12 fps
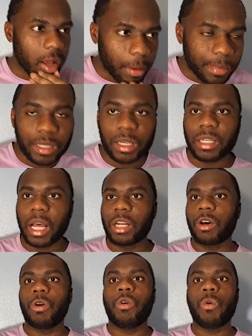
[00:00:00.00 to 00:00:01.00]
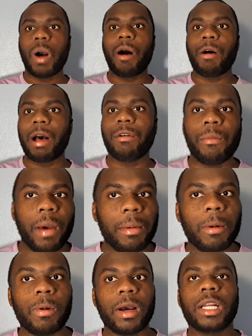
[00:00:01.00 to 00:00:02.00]
because I know who I will have a baby
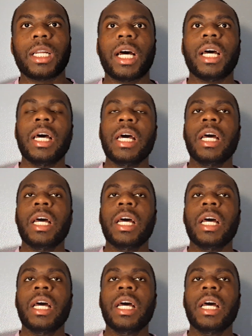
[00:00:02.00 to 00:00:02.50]
with or not.